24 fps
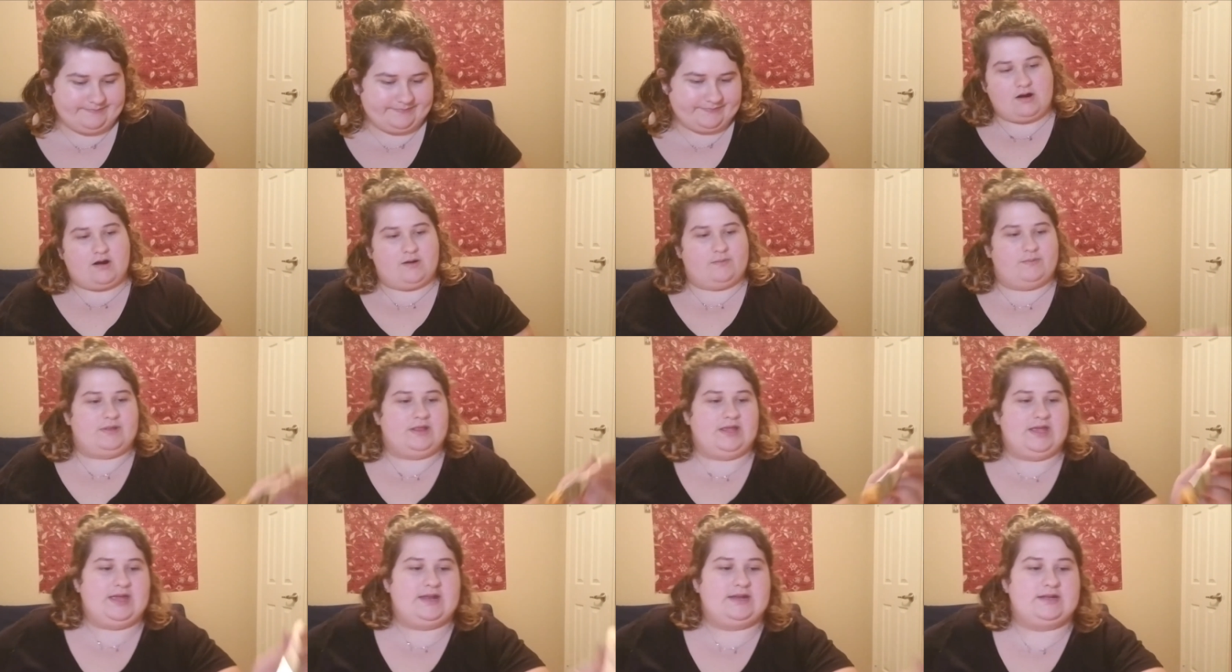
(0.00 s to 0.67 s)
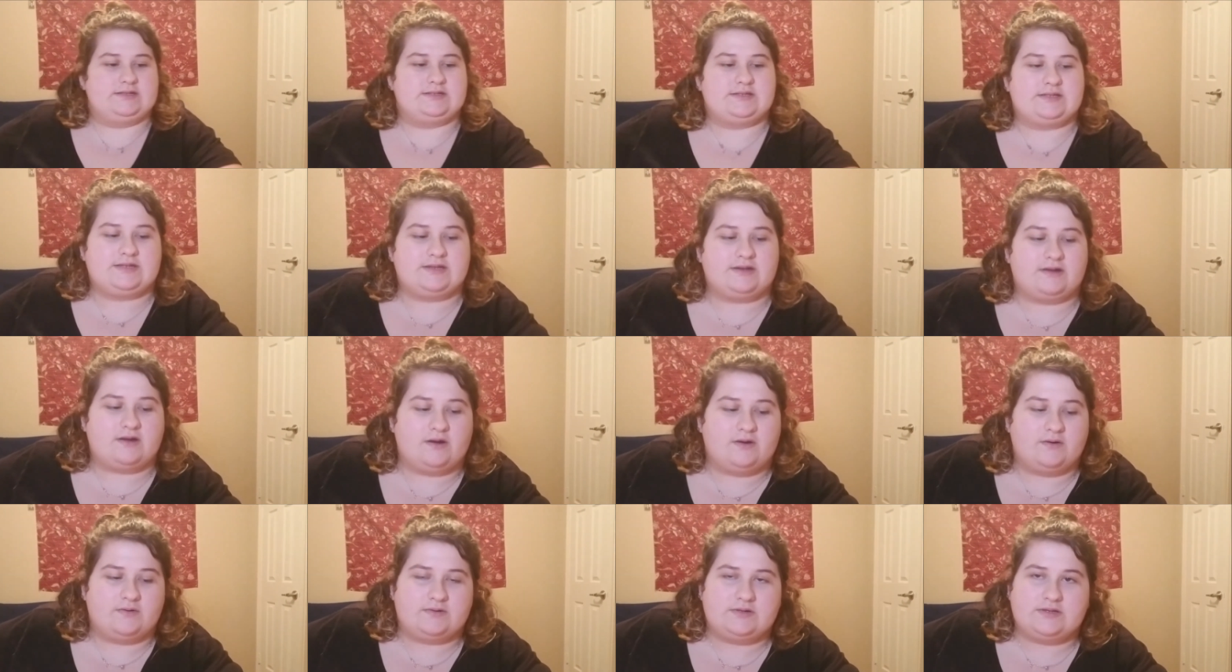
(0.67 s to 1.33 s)
Our plan is to
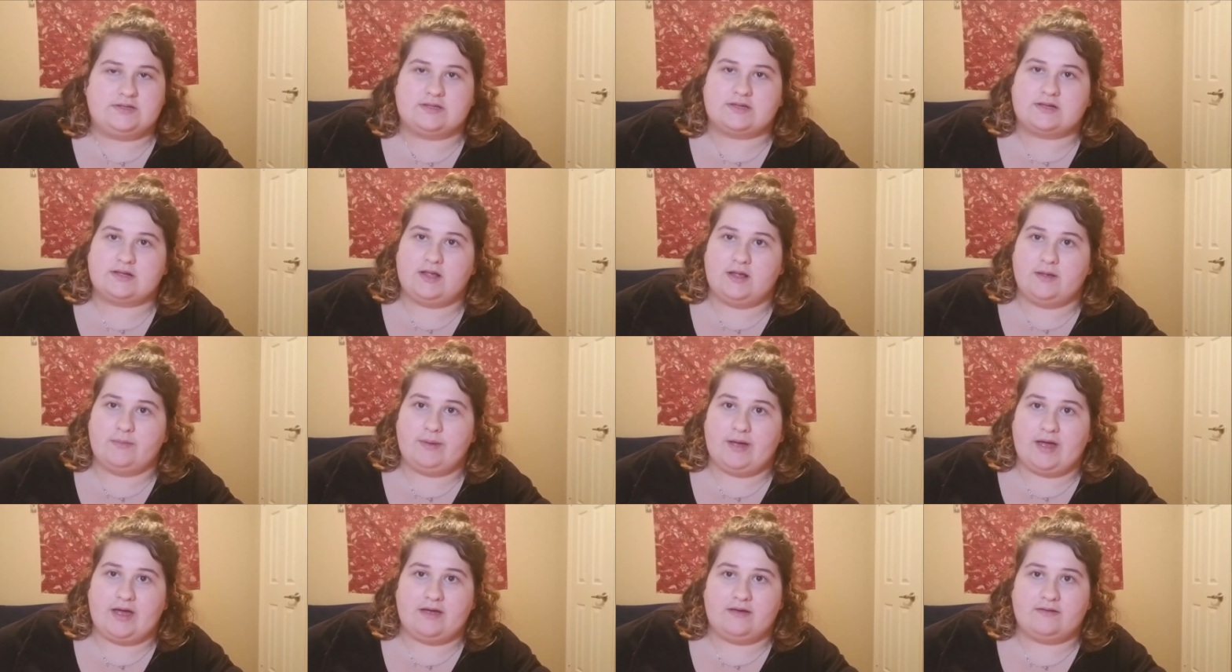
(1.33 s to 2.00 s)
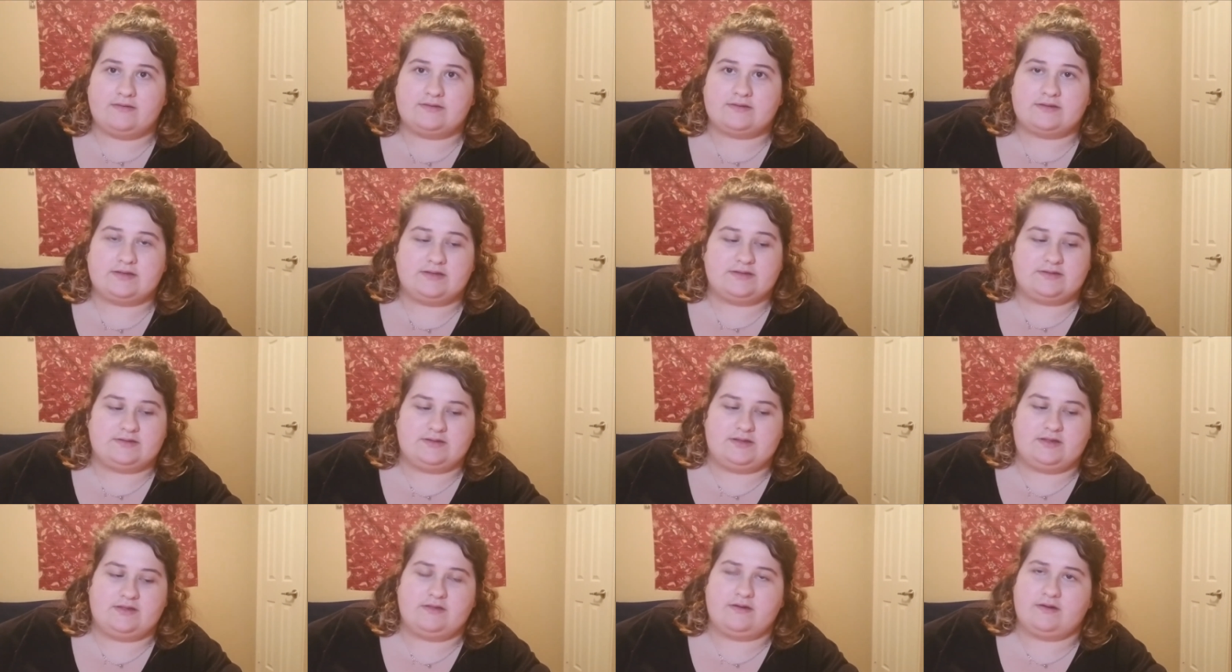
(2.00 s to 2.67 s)
go to the clubhouse because
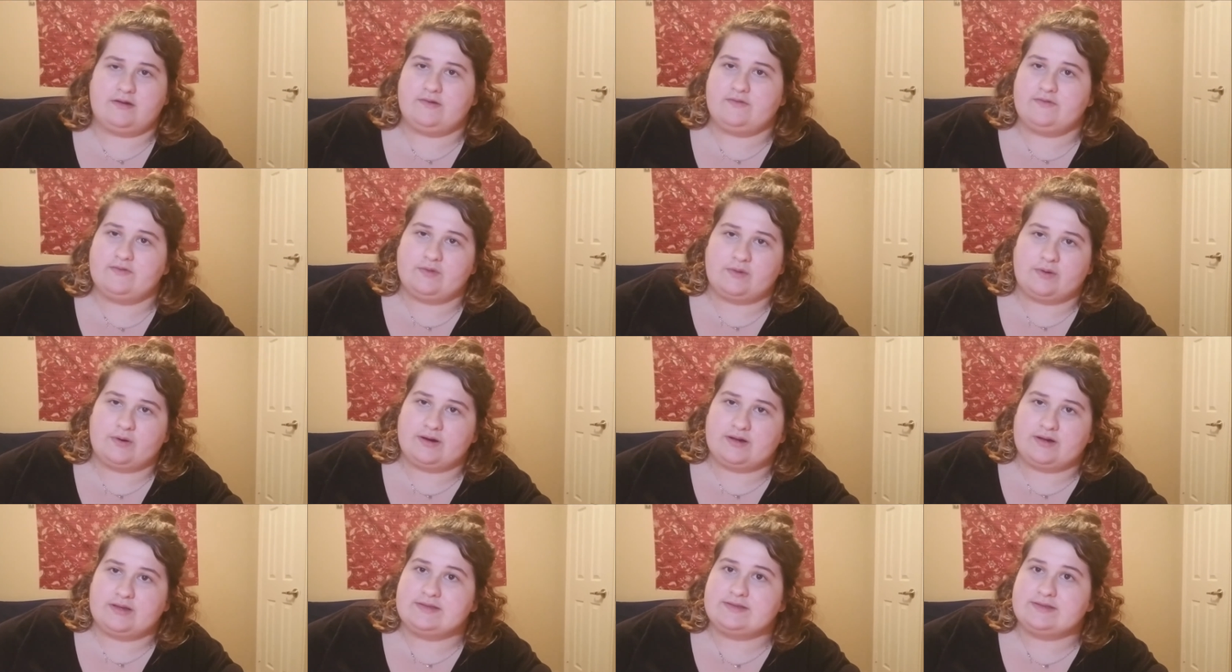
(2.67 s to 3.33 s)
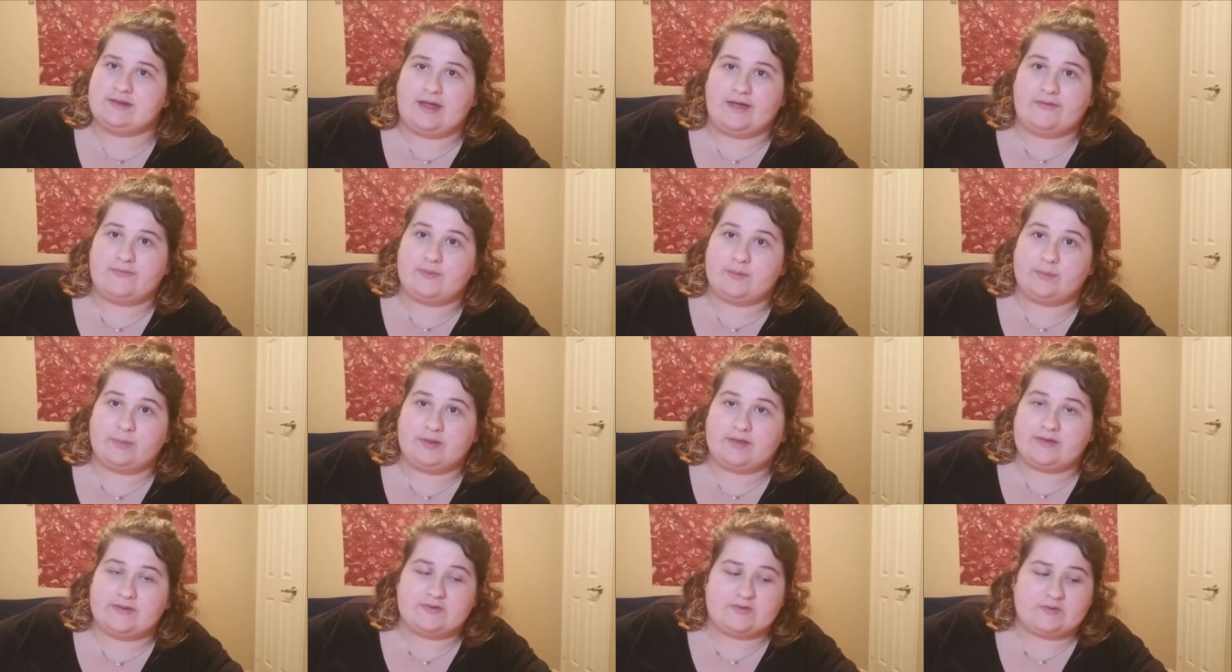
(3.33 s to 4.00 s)
the third floor is not the
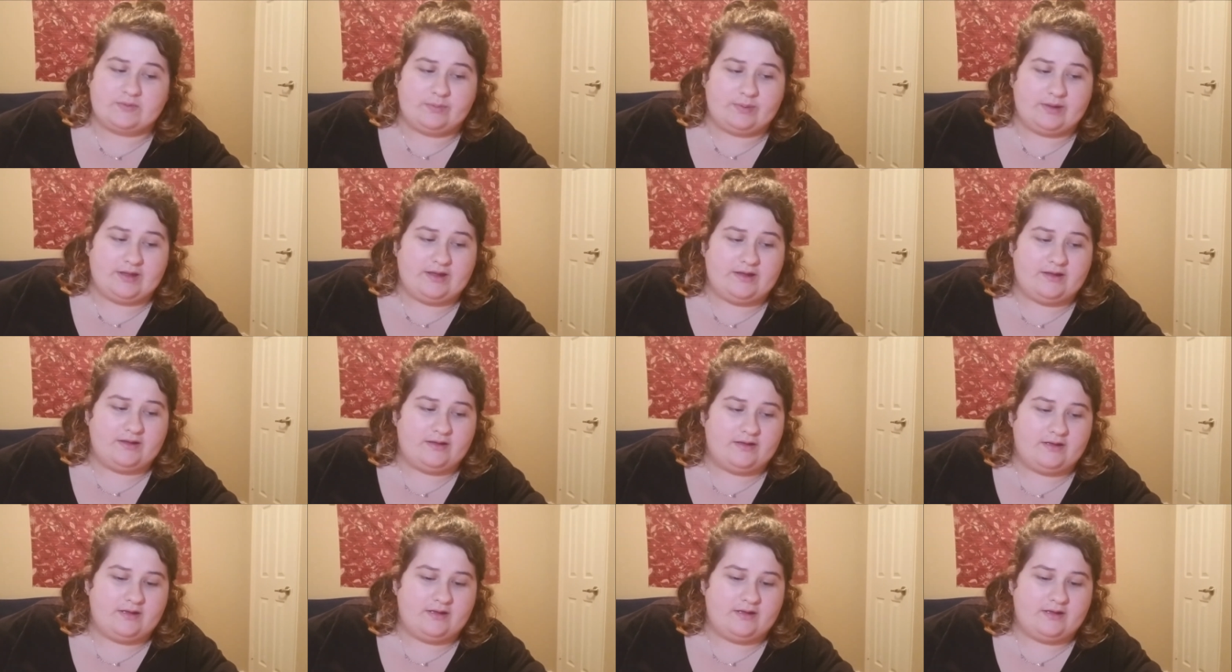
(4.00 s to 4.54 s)
place to be.